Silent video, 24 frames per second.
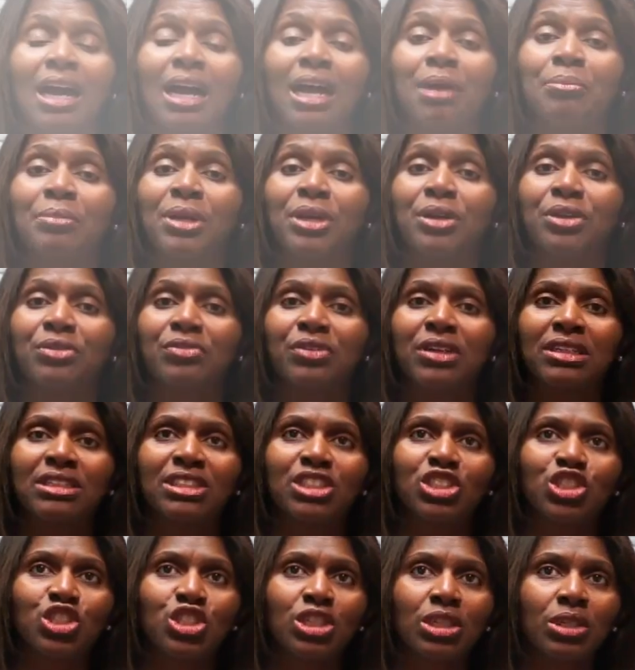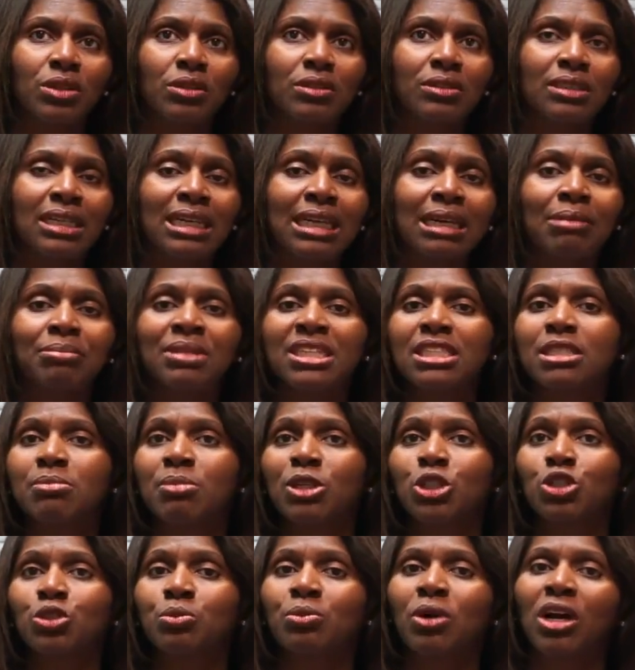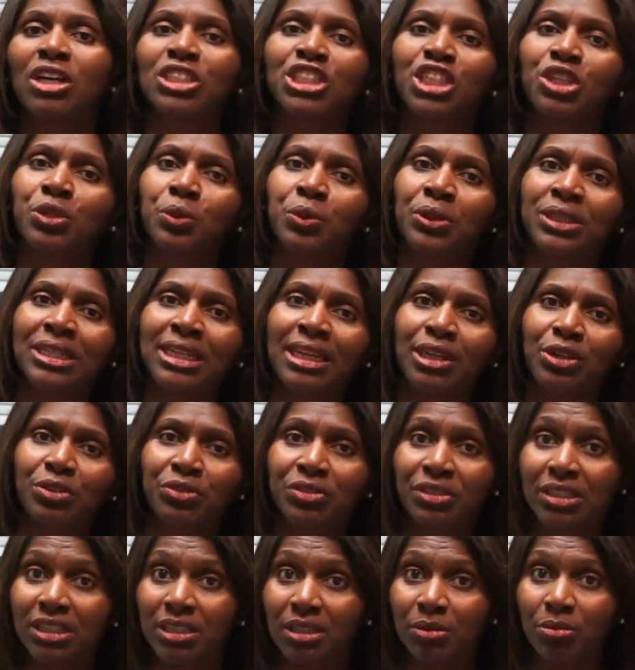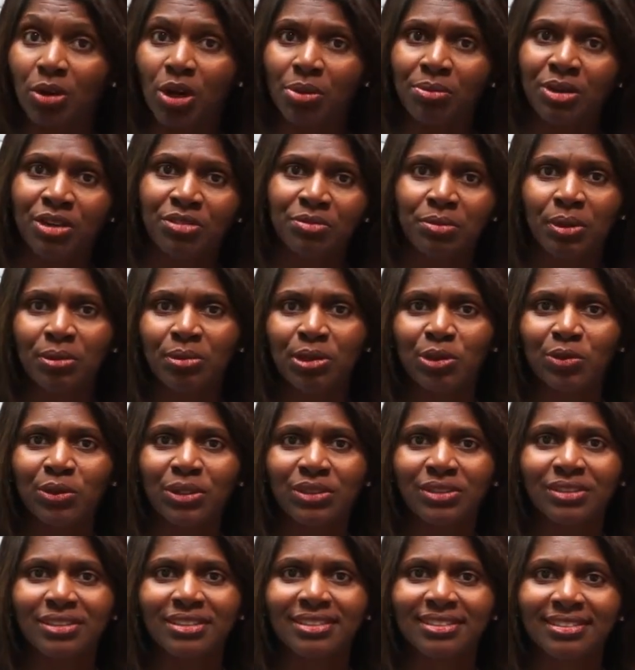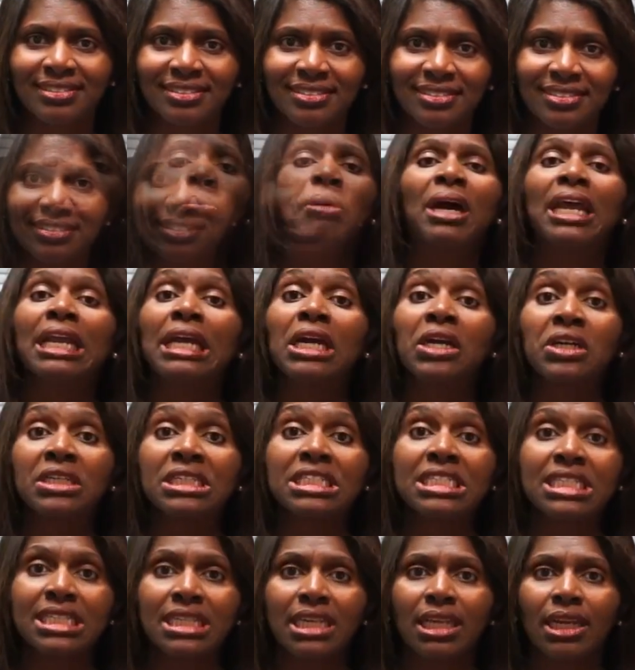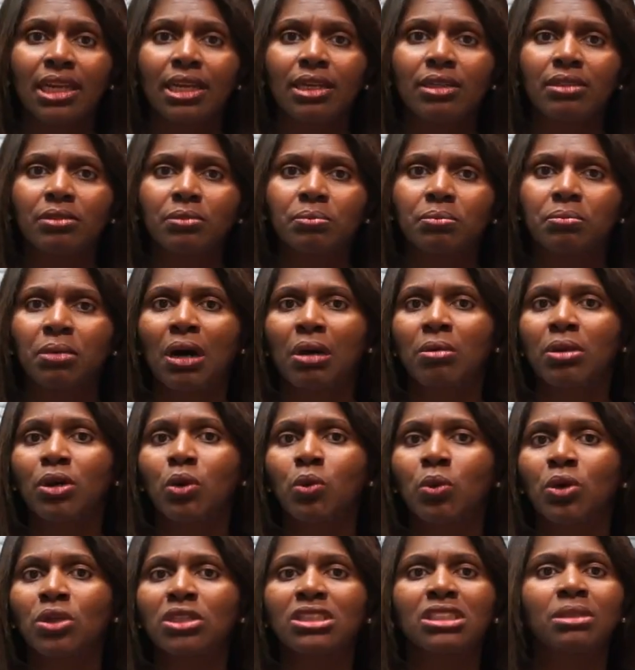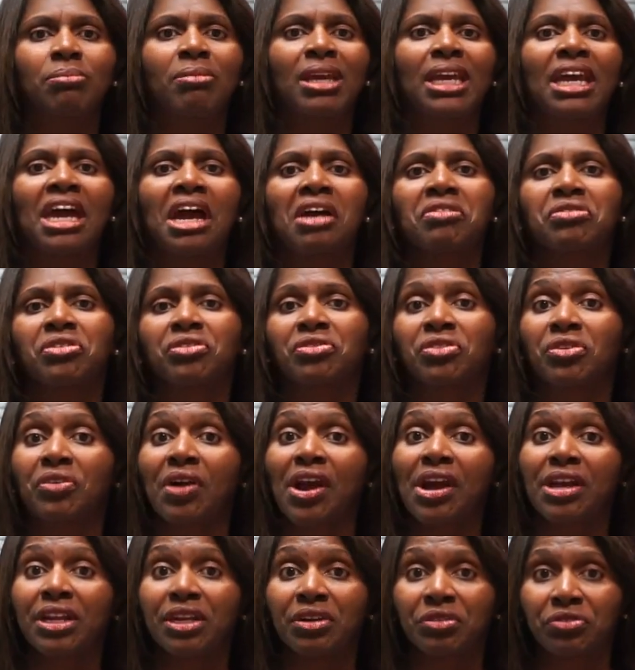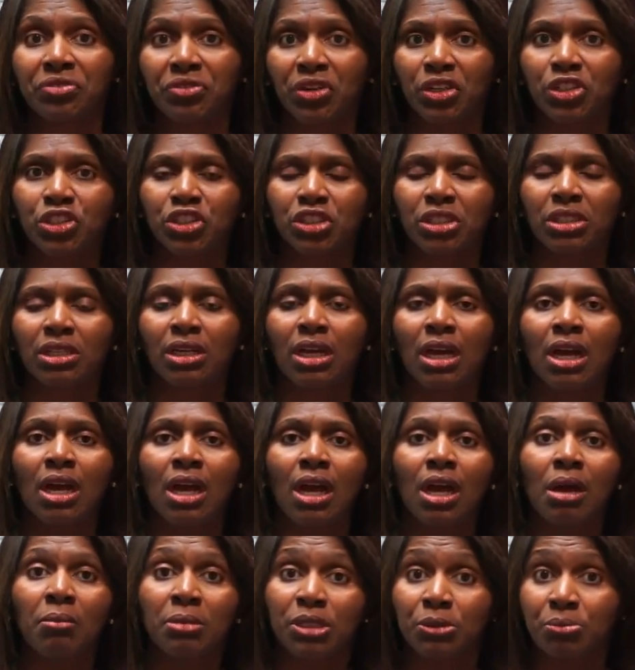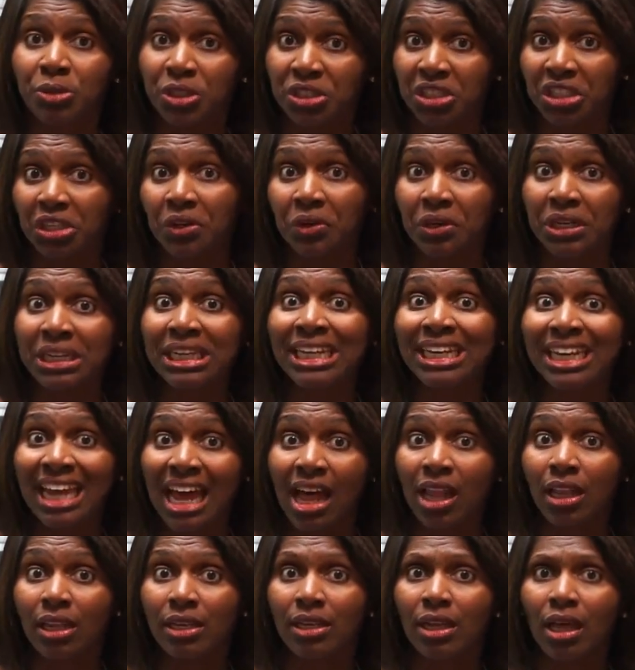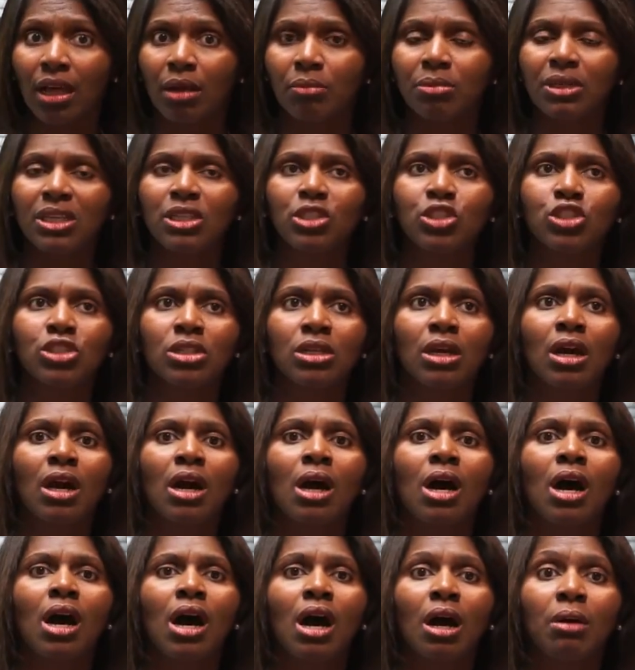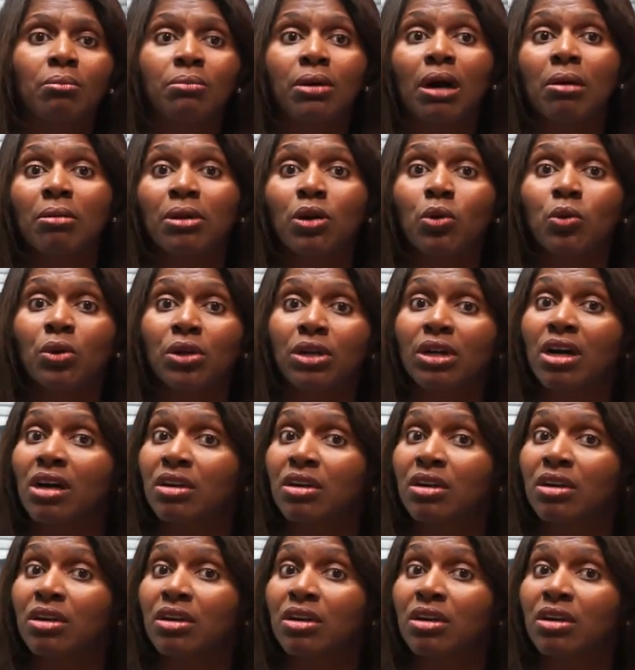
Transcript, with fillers: I'm Mary Frances Janot and I'm the Special Project Coordinator for the Department of Public Works. Depending on the city, Public Works may have a variety of function, but particularly in Hallandale Beach, um, Public Work